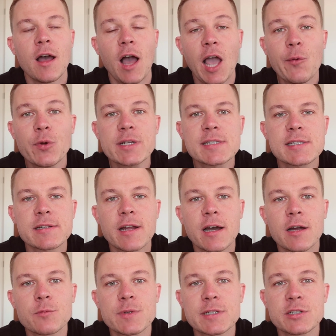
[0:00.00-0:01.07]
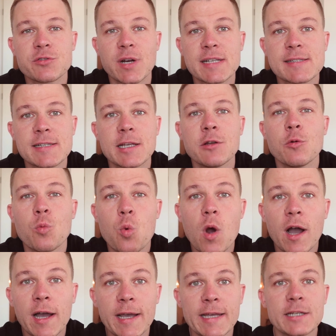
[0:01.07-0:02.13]
I want to start with addressing
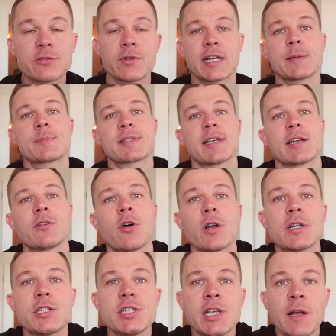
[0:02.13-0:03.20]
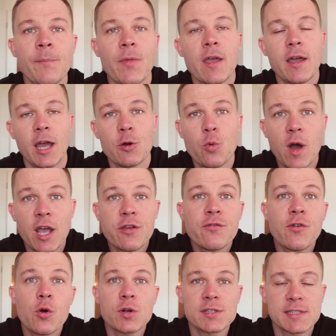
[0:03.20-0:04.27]
why trading psychology and why
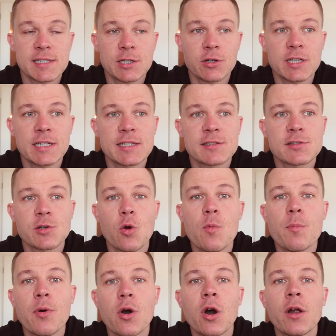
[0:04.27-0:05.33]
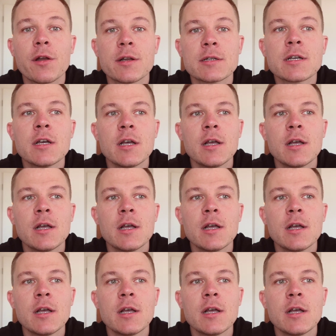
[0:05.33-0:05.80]
focusing on it is so important.